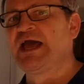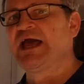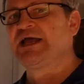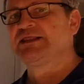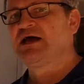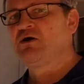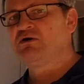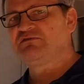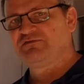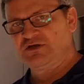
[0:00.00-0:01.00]
And now
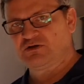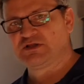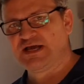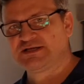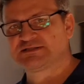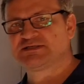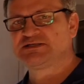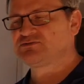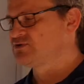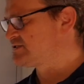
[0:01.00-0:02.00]
if we collect
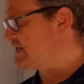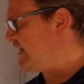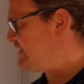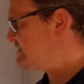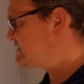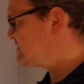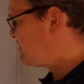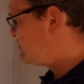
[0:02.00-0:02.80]
these results,